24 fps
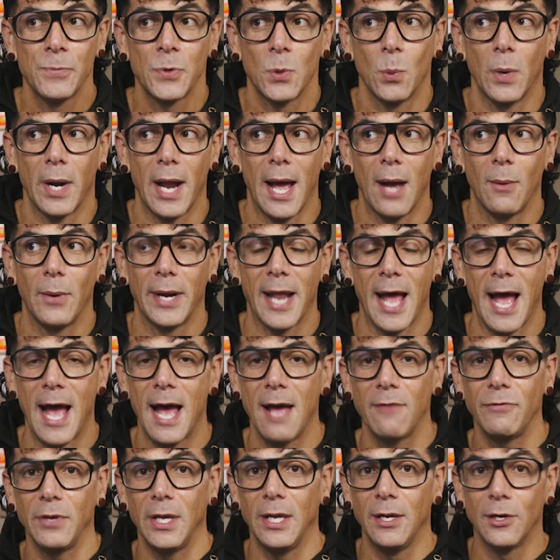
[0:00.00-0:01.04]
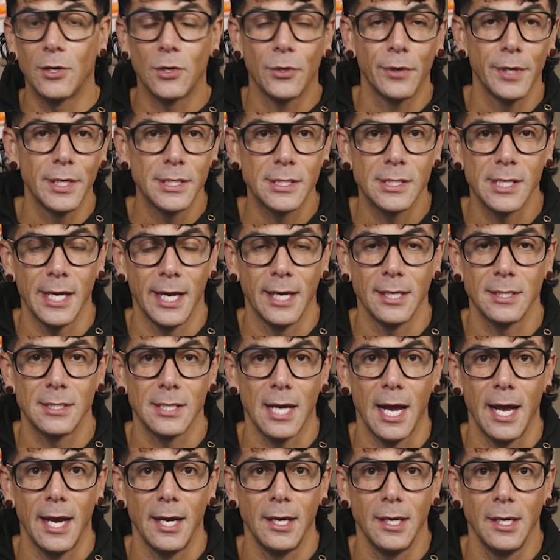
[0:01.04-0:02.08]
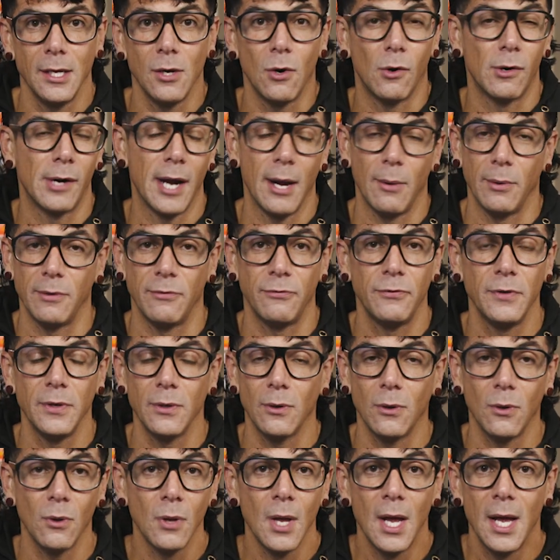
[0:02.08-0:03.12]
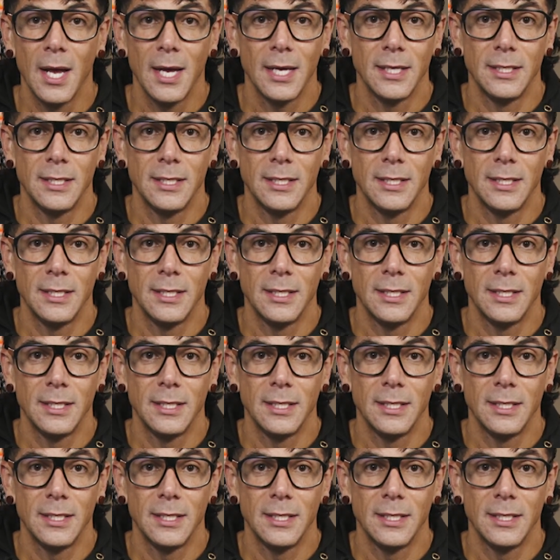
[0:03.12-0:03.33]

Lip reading: when I would have increased anxiety or I would feel